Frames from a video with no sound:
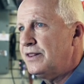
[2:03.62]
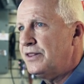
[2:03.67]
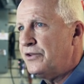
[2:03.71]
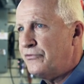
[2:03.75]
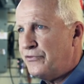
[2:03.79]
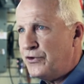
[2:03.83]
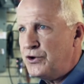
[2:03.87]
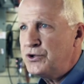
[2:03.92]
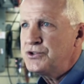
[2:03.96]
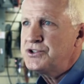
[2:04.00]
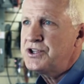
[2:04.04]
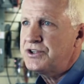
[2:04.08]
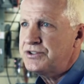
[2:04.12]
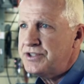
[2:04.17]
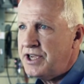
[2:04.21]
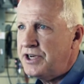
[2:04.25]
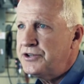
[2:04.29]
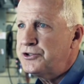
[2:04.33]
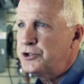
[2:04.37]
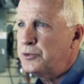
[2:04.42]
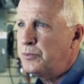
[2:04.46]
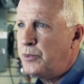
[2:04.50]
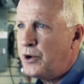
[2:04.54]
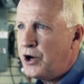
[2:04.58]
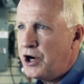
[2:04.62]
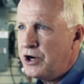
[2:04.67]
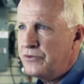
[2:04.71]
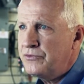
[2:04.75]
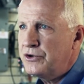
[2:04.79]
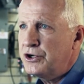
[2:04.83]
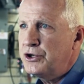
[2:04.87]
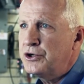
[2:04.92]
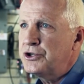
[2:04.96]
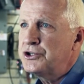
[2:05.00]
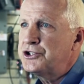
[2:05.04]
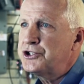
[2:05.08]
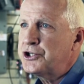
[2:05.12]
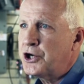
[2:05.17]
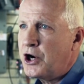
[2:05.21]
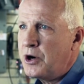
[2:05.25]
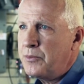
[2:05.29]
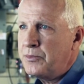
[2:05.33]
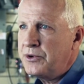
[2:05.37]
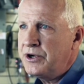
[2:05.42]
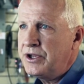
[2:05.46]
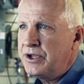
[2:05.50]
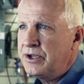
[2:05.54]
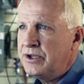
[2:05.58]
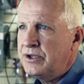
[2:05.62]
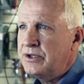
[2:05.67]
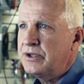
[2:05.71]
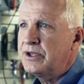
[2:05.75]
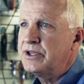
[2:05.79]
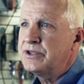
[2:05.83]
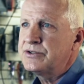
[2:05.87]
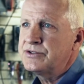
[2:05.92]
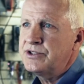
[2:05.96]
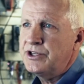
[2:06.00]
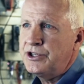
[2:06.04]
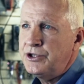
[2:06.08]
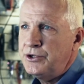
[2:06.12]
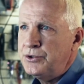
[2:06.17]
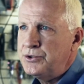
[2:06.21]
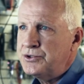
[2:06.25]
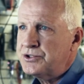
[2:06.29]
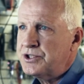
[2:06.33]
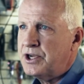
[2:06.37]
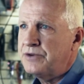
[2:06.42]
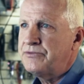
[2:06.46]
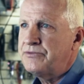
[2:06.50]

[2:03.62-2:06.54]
The first essential part of a good sharpening is the use